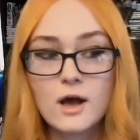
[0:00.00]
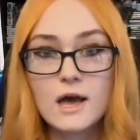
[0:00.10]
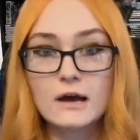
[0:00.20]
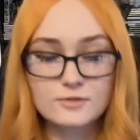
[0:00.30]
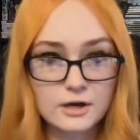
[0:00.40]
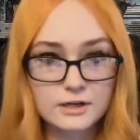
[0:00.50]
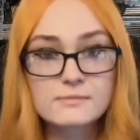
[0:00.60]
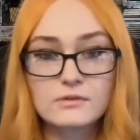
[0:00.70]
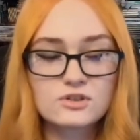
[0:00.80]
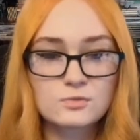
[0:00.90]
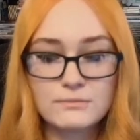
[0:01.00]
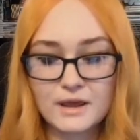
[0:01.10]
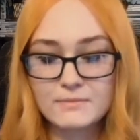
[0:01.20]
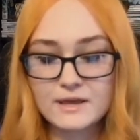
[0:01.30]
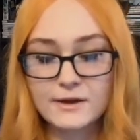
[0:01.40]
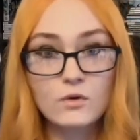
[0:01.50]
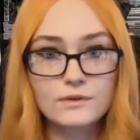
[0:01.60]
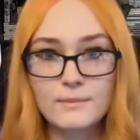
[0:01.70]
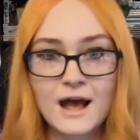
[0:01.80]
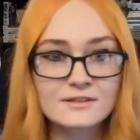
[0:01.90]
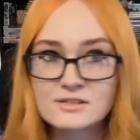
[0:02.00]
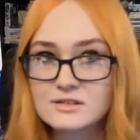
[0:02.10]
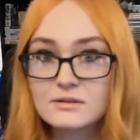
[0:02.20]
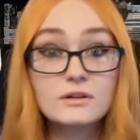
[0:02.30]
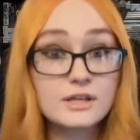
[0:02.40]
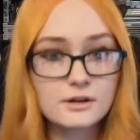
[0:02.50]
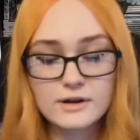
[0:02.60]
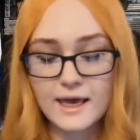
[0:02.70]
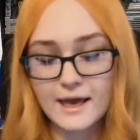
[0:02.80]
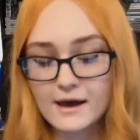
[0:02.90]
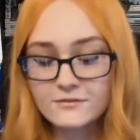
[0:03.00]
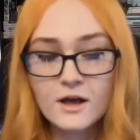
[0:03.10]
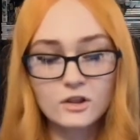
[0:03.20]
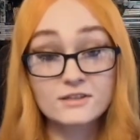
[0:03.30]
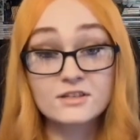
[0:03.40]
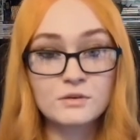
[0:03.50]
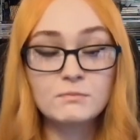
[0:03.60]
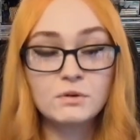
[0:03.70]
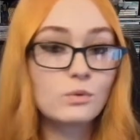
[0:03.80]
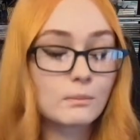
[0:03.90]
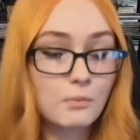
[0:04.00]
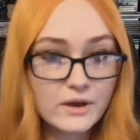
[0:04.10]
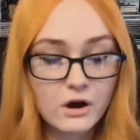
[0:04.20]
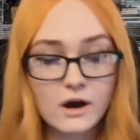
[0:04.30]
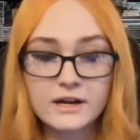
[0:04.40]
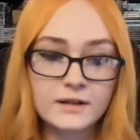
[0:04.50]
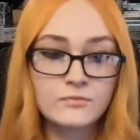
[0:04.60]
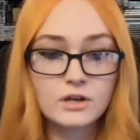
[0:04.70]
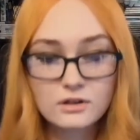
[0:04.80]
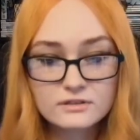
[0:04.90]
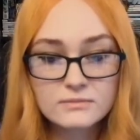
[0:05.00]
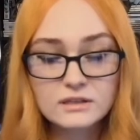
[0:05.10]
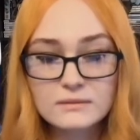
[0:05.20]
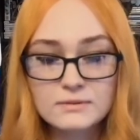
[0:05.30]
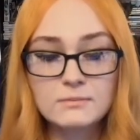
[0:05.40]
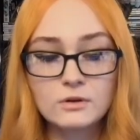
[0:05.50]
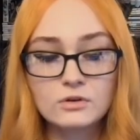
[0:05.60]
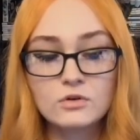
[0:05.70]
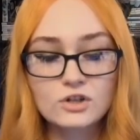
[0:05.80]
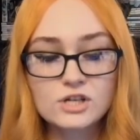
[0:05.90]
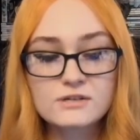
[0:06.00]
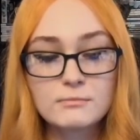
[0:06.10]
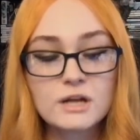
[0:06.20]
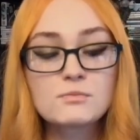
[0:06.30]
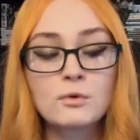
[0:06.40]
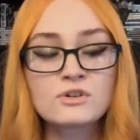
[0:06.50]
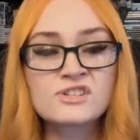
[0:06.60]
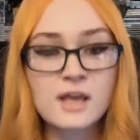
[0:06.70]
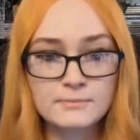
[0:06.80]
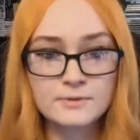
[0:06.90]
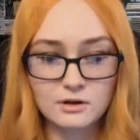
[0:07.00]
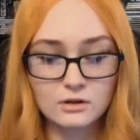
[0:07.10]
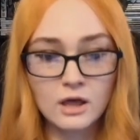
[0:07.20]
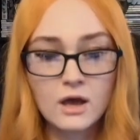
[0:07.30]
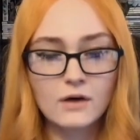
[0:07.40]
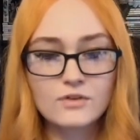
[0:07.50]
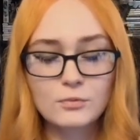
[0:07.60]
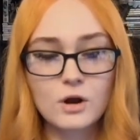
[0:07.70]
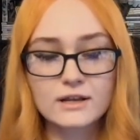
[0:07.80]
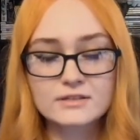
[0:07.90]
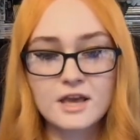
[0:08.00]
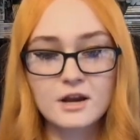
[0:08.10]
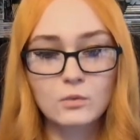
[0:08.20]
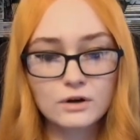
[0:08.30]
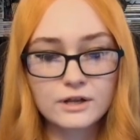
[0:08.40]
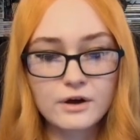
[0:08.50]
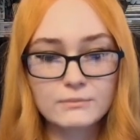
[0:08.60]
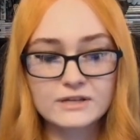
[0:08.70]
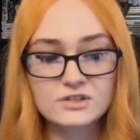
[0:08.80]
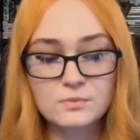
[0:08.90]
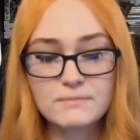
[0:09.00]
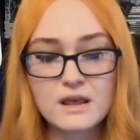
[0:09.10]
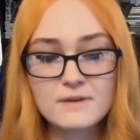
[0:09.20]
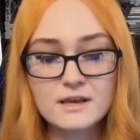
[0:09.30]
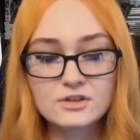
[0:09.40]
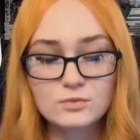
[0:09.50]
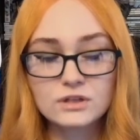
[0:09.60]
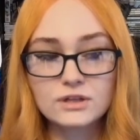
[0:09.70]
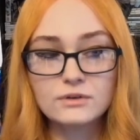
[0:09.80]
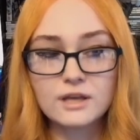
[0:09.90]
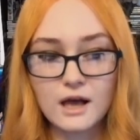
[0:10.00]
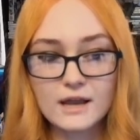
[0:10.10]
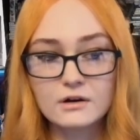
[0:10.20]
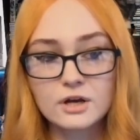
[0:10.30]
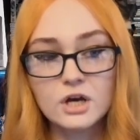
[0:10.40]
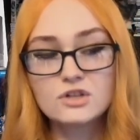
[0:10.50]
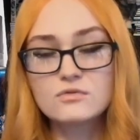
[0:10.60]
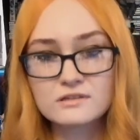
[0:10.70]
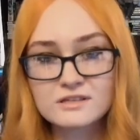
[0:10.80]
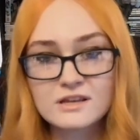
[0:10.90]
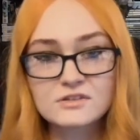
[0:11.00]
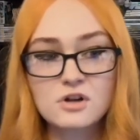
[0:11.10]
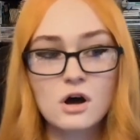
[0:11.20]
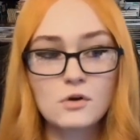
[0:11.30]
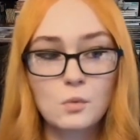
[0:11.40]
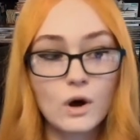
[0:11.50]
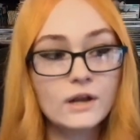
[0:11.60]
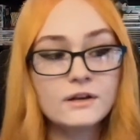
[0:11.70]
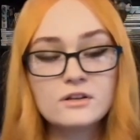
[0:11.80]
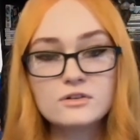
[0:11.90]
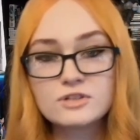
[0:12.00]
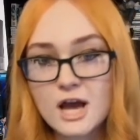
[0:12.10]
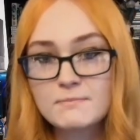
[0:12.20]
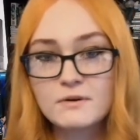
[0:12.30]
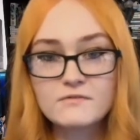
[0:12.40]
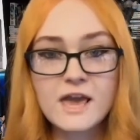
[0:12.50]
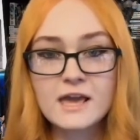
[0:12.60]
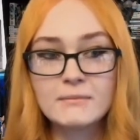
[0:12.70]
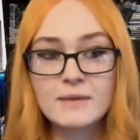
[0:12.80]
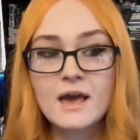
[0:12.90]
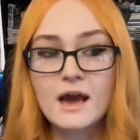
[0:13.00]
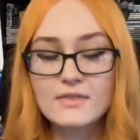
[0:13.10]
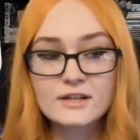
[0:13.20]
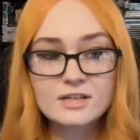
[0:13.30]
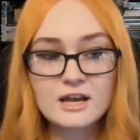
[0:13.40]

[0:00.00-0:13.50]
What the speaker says: have talked about Sweet Baby Inc. over the past year and a half. Lots of people who are boycotting, and ultimately people who are just much more skeptical of the products they are working on because Sweet Baby Inc. is really only hired to assist on one type of game, and that type